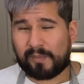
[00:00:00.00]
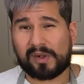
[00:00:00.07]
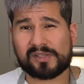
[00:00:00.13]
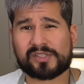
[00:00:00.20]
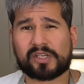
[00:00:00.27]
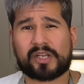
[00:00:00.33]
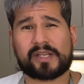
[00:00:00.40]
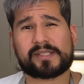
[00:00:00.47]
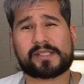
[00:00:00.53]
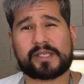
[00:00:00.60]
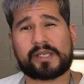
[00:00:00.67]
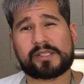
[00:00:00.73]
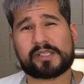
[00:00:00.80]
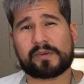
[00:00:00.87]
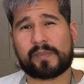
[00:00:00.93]
also gonna
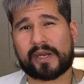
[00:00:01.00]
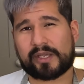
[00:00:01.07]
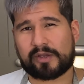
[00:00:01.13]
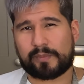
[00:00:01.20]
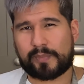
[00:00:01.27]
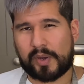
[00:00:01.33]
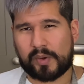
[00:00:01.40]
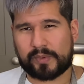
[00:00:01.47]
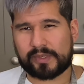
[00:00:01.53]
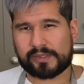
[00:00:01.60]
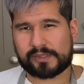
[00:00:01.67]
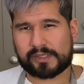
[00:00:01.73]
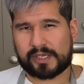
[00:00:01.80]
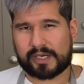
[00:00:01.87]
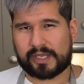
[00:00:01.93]
season my
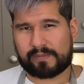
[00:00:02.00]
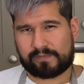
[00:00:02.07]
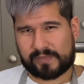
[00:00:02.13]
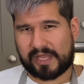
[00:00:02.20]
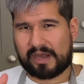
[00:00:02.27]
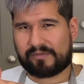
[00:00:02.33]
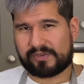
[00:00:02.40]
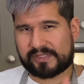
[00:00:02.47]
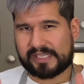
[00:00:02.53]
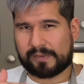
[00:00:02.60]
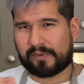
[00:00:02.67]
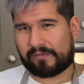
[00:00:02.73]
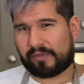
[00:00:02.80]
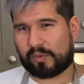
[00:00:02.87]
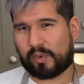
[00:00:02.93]
components kind of every step
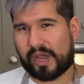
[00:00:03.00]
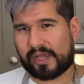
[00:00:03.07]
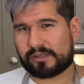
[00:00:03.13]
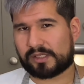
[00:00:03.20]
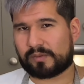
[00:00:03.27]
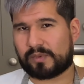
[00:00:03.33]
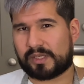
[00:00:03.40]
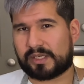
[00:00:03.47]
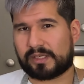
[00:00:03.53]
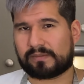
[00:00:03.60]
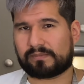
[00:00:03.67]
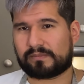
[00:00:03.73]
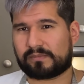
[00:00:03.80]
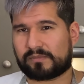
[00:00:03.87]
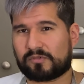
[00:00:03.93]
of the way so we
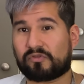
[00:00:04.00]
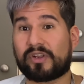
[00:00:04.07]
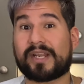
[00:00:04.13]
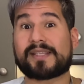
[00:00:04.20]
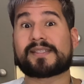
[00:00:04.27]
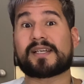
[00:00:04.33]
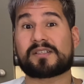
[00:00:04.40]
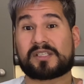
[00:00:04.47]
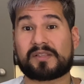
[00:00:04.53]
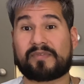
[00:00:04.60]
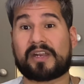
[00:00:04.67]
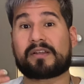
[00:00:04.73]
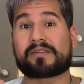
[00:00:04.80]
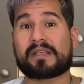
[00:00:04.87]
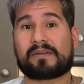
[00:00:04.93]
can really start to
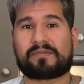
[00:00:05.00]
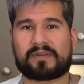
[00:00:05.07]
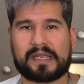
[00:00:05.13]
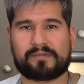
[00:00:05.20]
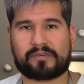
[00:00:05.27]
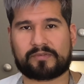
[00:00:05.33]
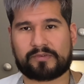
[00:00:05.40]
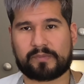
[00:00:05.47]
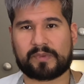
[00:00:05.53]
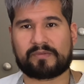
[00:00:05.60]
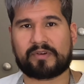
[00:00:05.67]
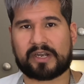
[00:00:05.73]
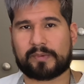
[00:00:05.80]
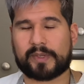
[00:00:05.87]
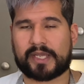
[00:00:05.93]
develop that flavor from the
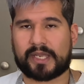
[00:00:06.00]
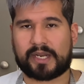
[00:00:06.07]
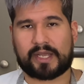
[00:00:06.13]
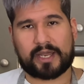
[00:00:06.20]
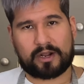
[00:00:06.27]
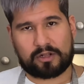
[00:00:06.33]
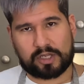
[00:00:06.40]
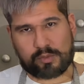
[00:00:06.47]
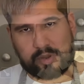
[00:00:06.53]
very beginning and all the way